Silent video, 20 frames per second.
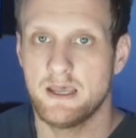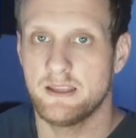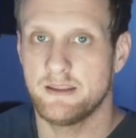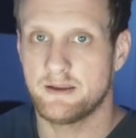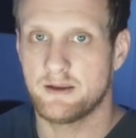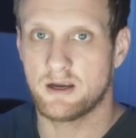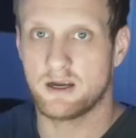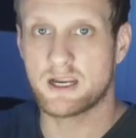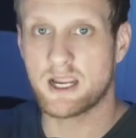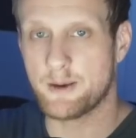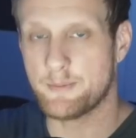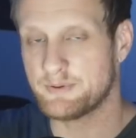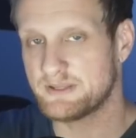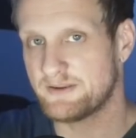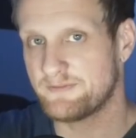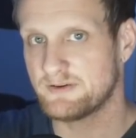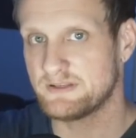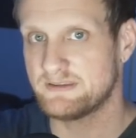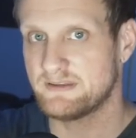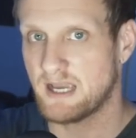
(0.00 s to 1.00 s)
There are a couple
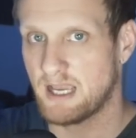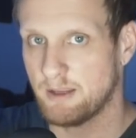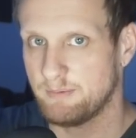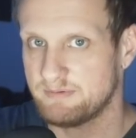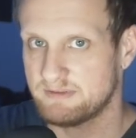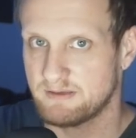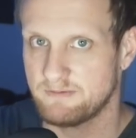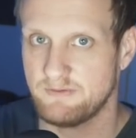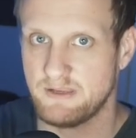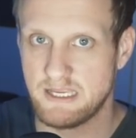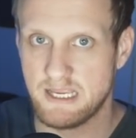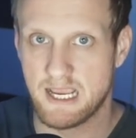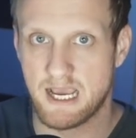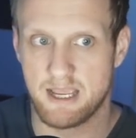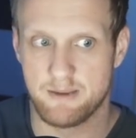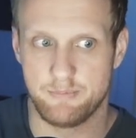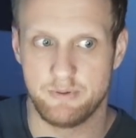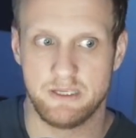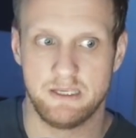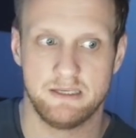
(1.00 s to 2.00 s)
different types of
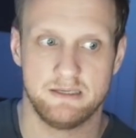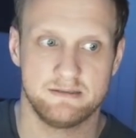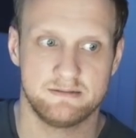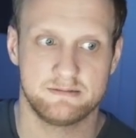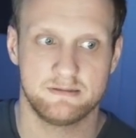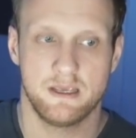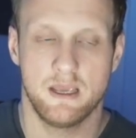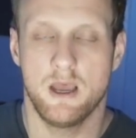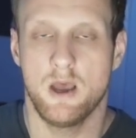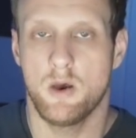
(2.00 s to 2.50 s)
EIPs.